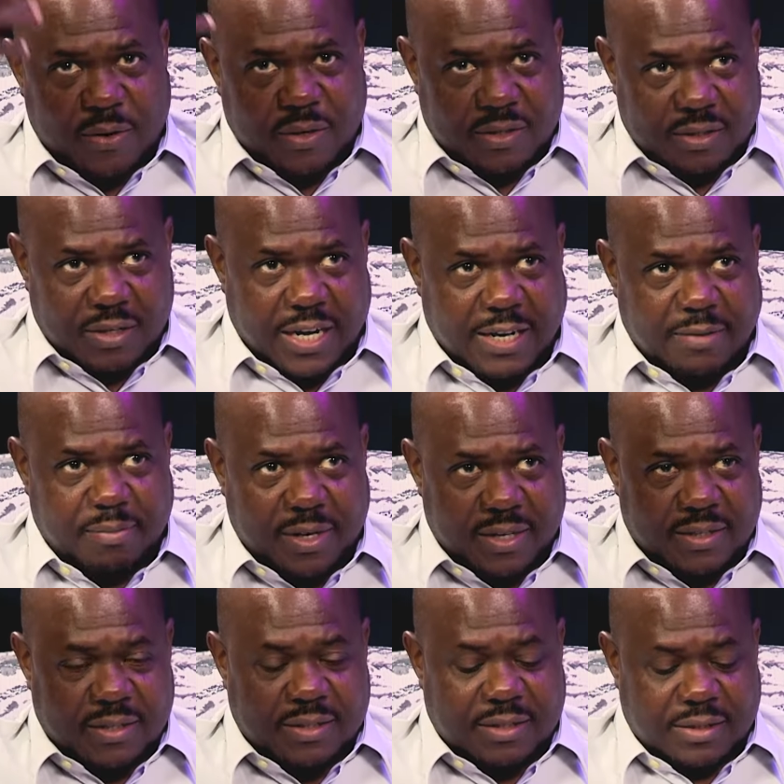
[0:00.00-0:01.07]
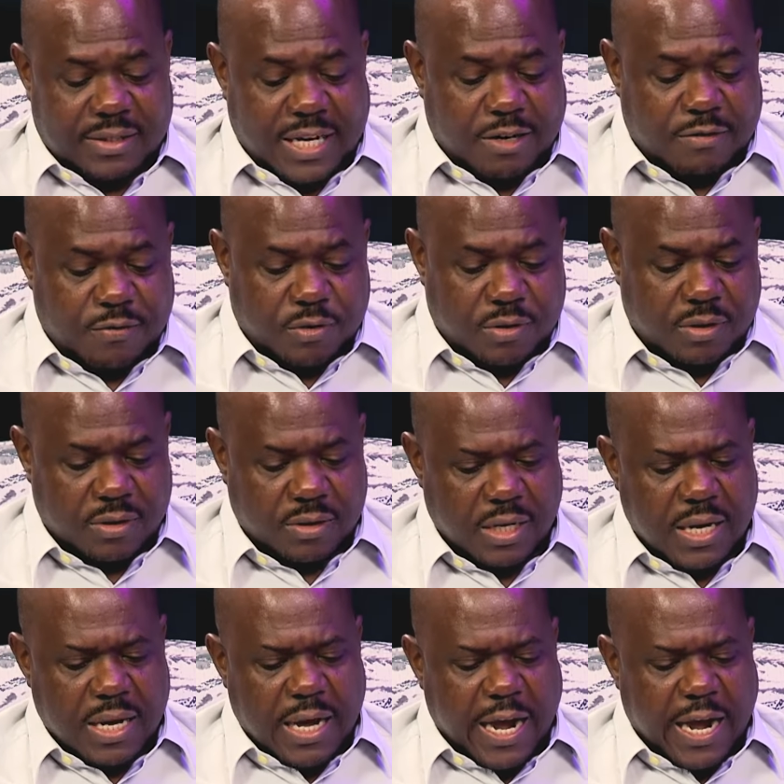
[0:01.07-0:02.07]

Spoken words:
powers in high places and dark forces.